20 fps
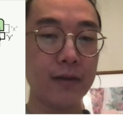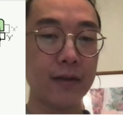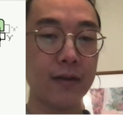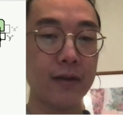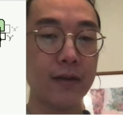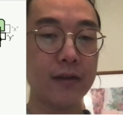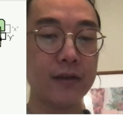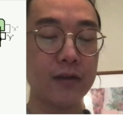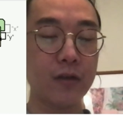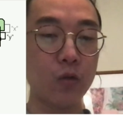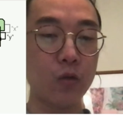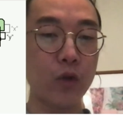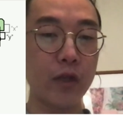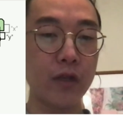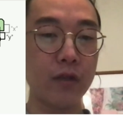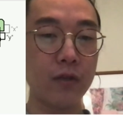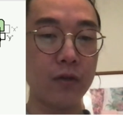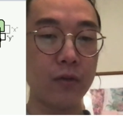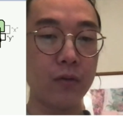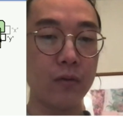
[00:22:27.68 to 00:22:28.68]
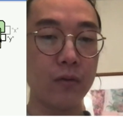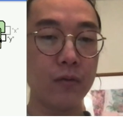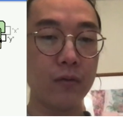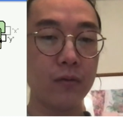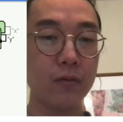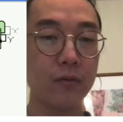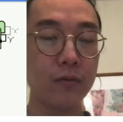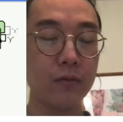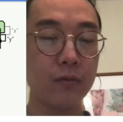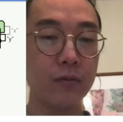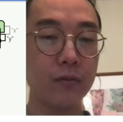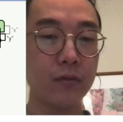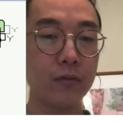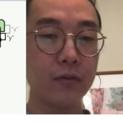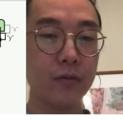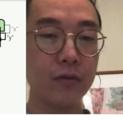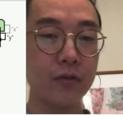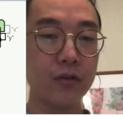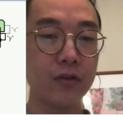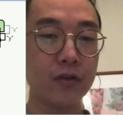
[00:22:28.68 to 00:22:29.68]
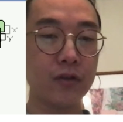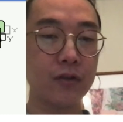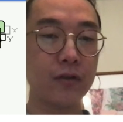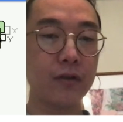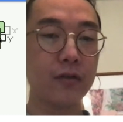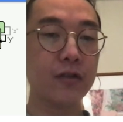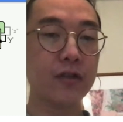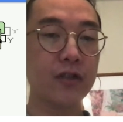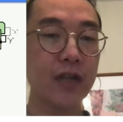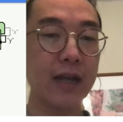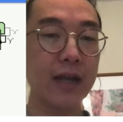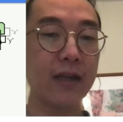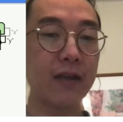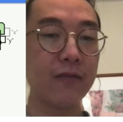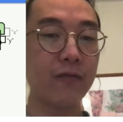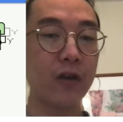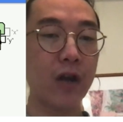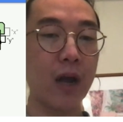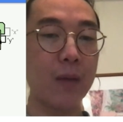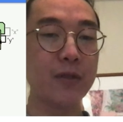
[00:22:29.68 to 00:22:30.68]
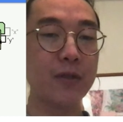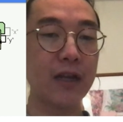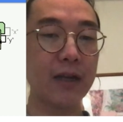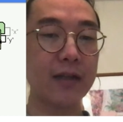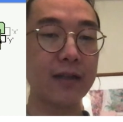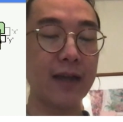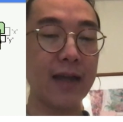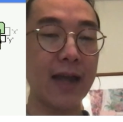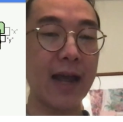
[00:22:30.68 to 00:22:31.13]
So when you check if an object